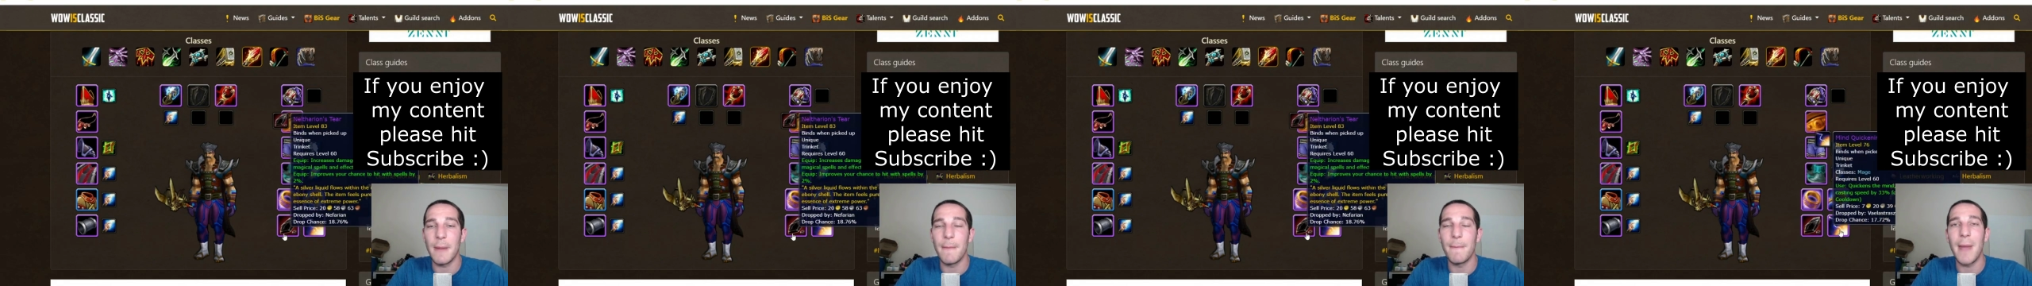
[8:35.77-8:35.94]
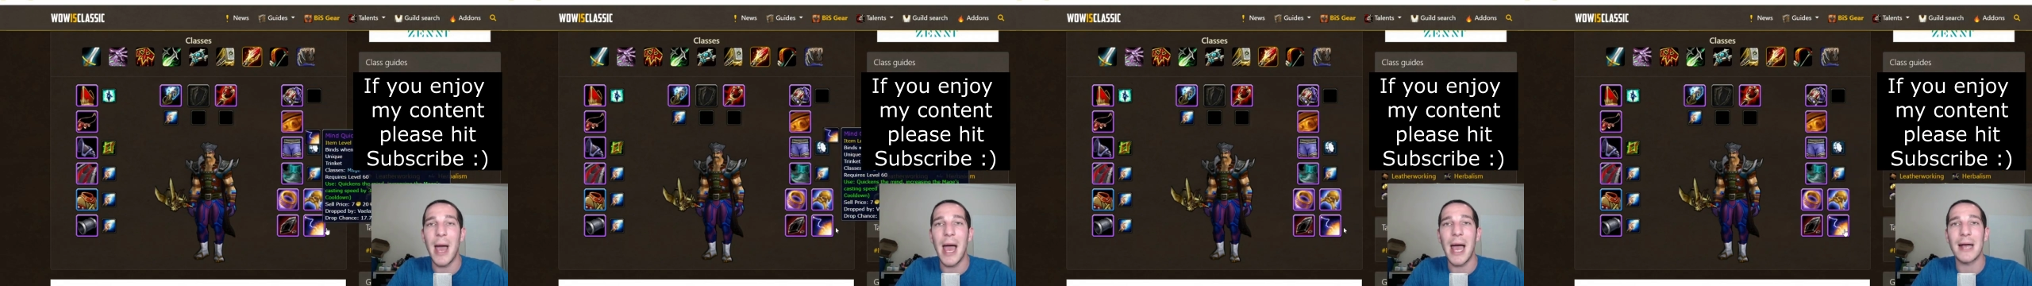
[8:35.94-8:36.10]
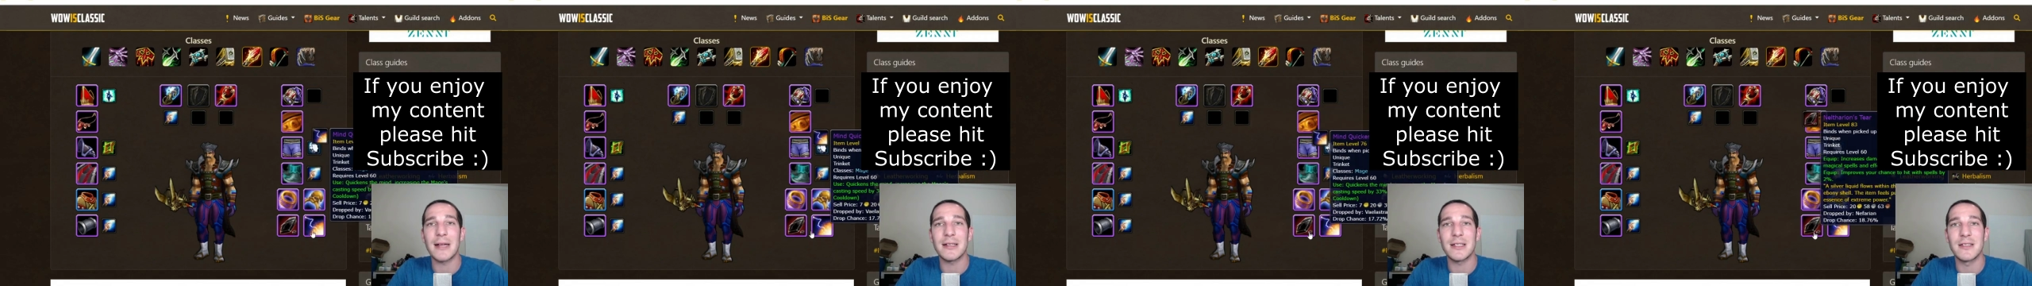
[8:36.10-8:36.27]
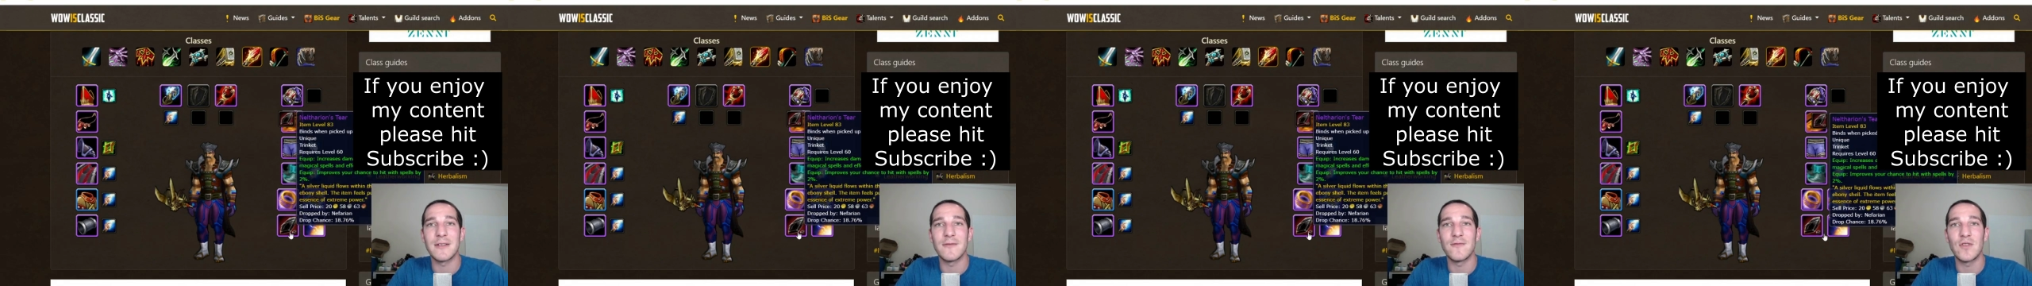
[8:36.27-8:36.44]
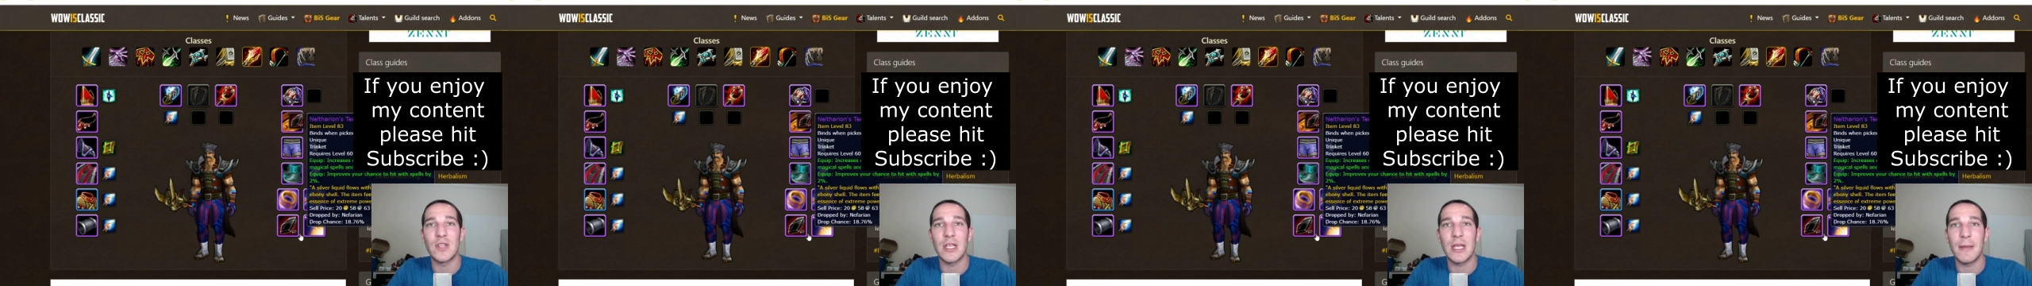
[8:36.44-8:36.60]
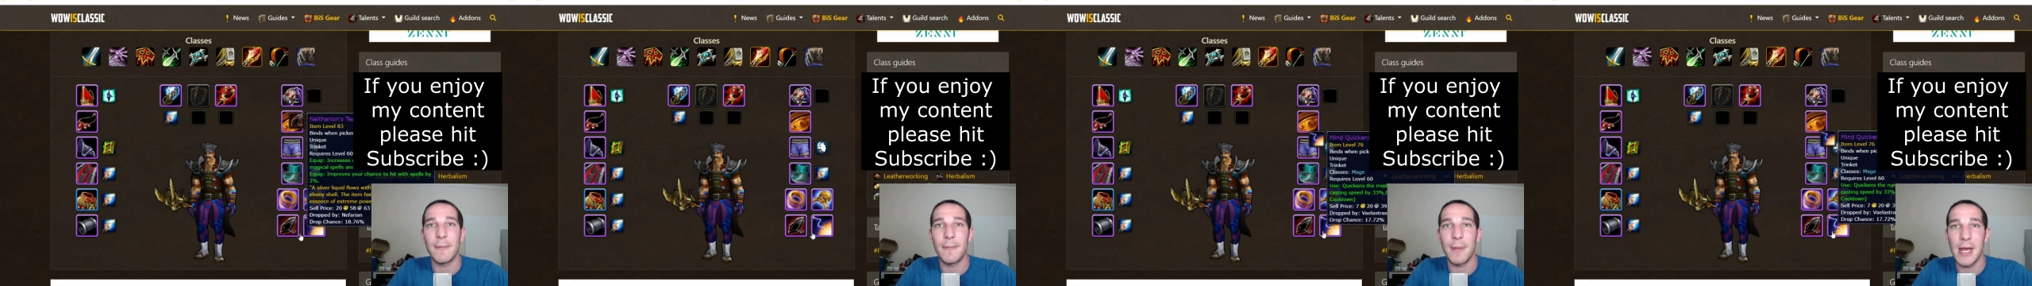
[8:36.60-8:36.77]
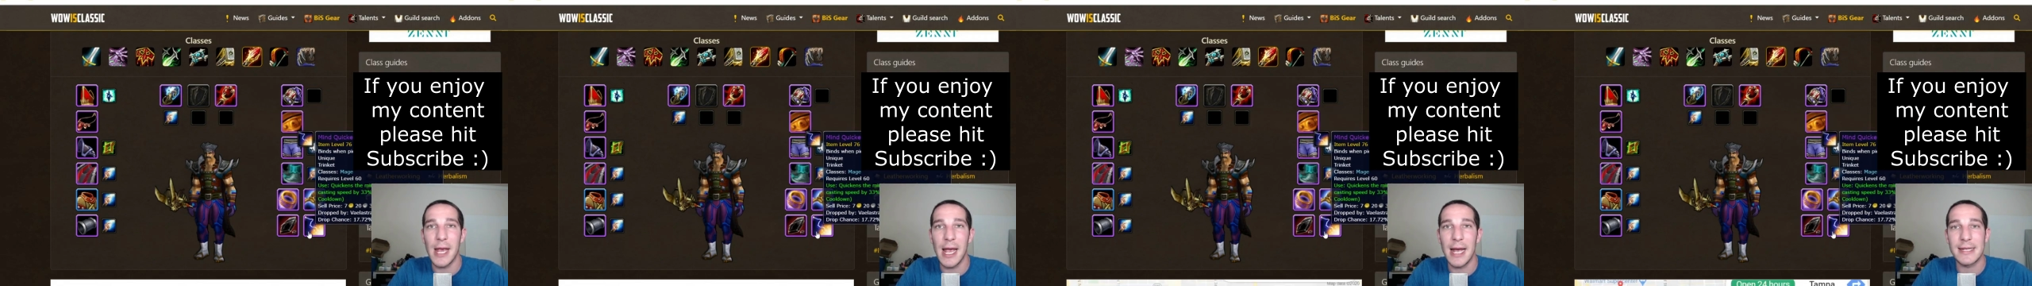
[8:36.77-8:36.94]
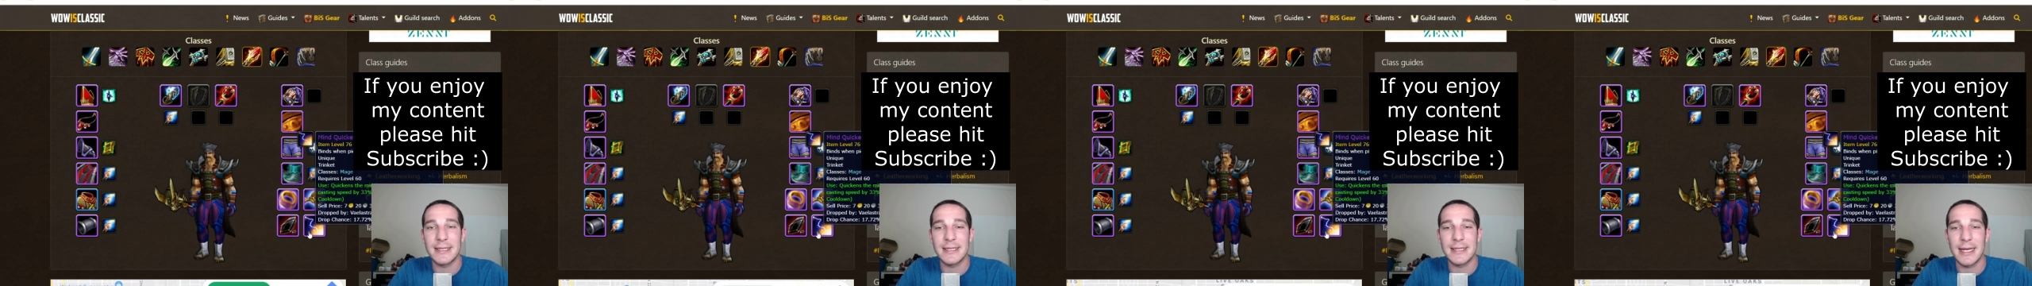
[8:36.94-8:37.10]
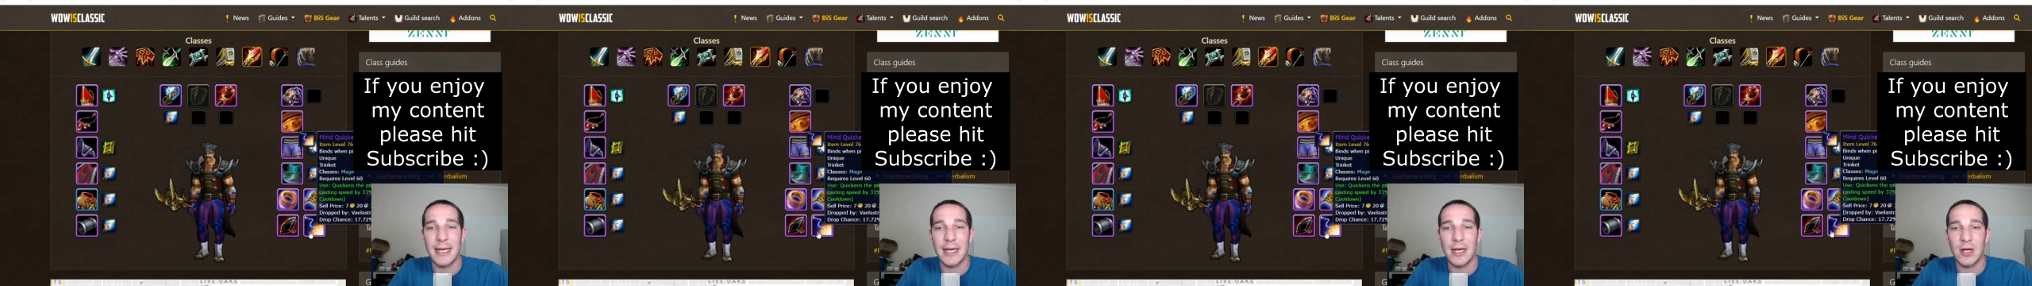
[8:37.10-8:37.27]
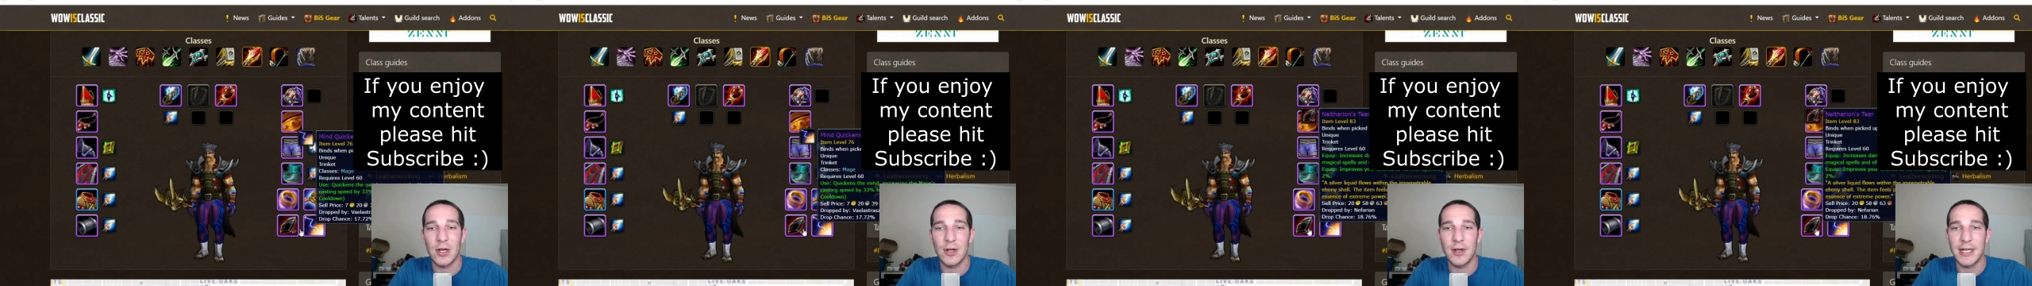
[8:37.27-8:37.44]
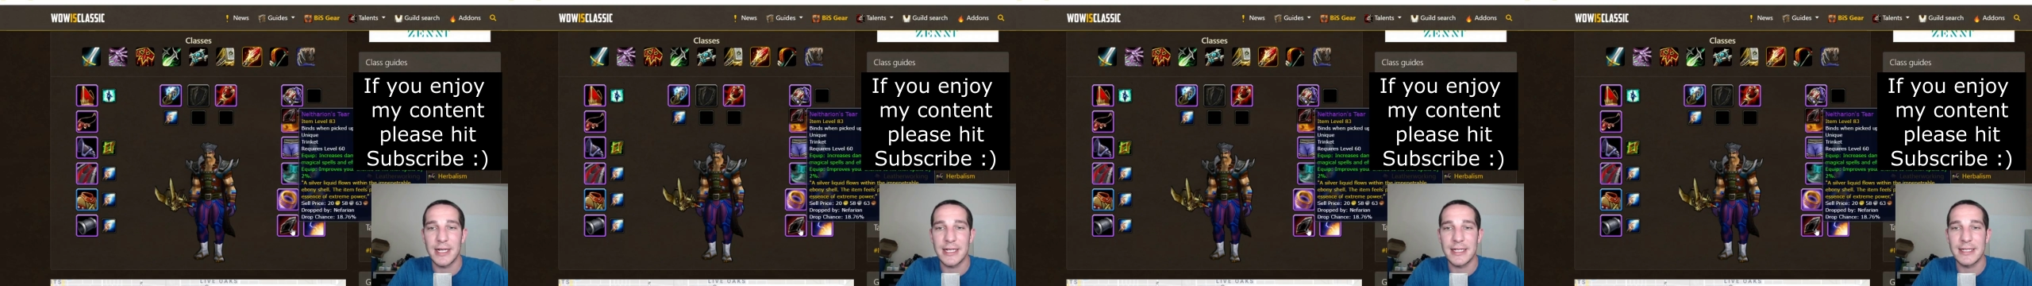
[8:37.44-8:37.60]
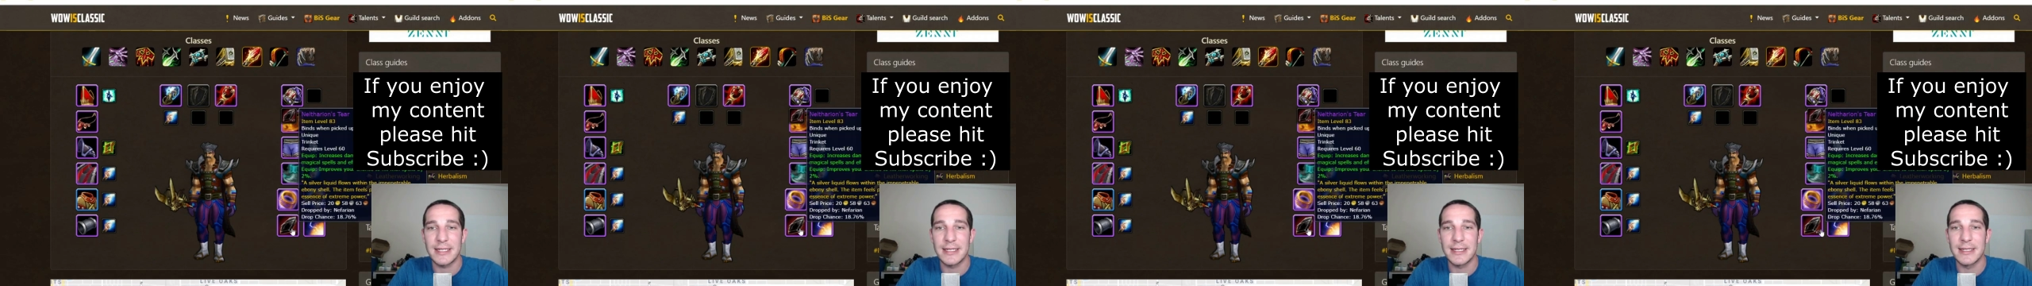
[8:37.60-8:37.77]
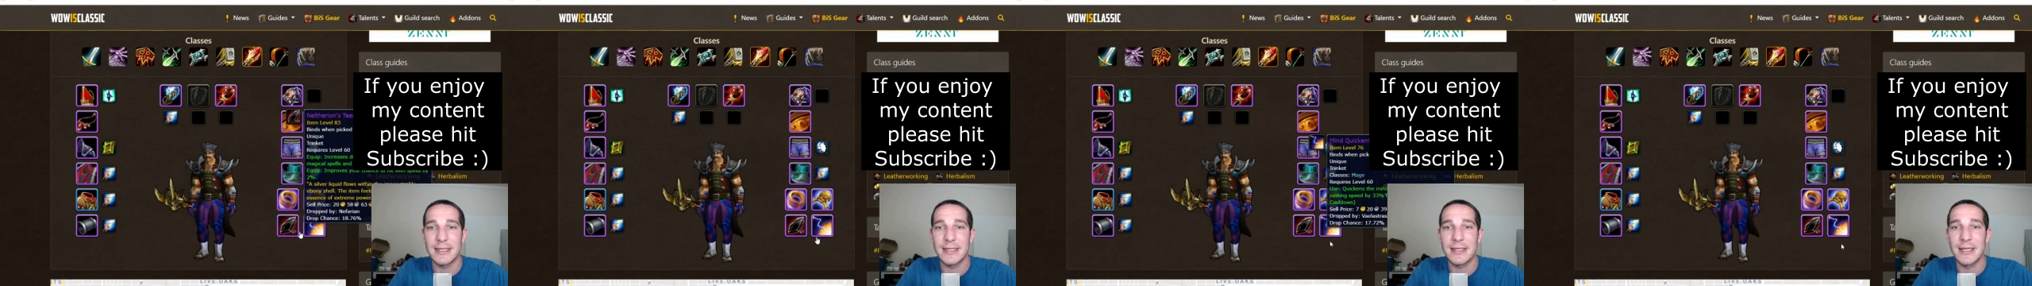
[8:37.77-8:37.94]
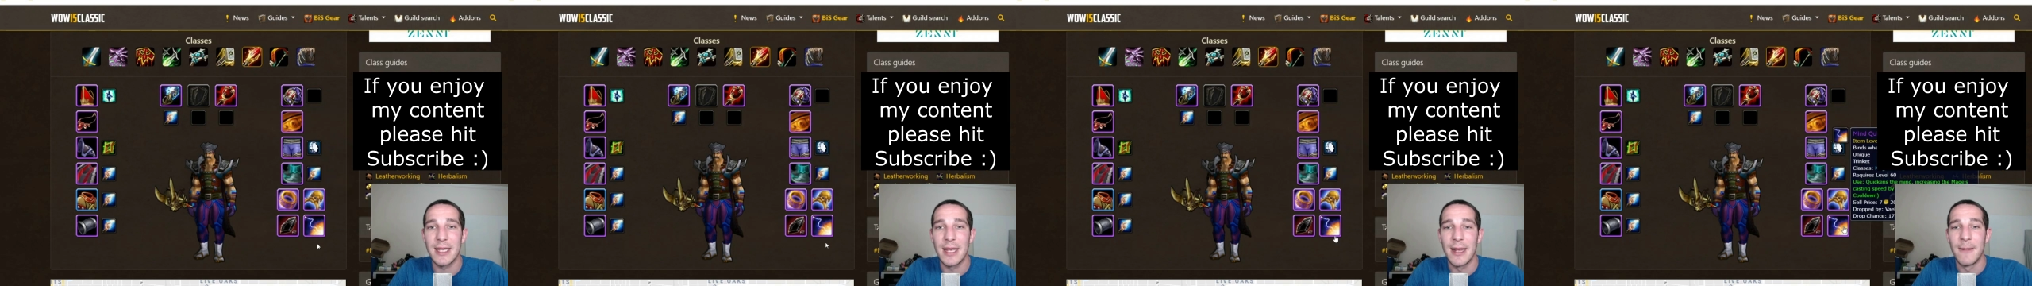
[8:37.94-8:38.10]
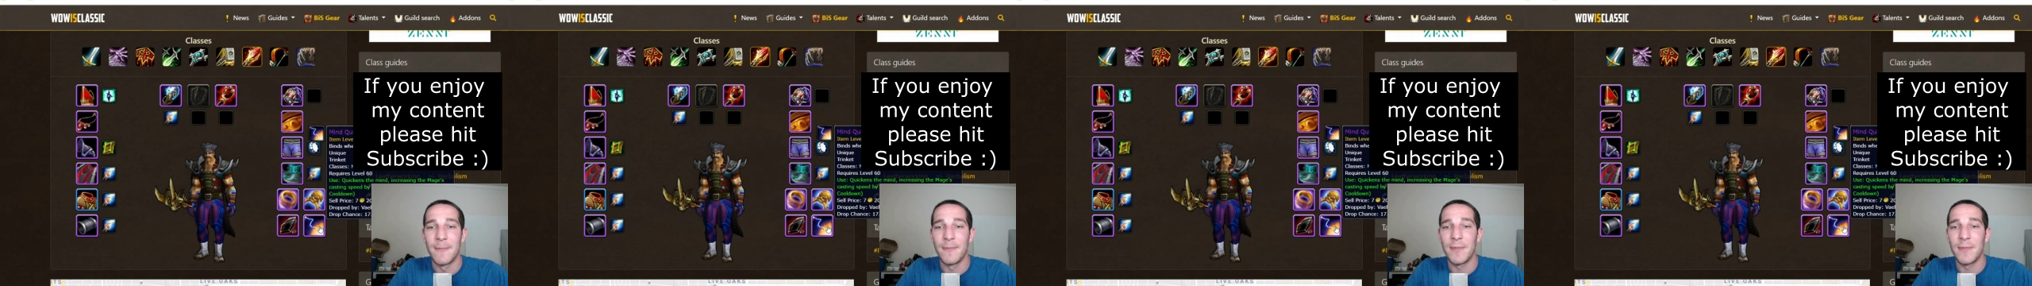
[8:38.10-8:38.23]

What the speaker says: massive DPS increases.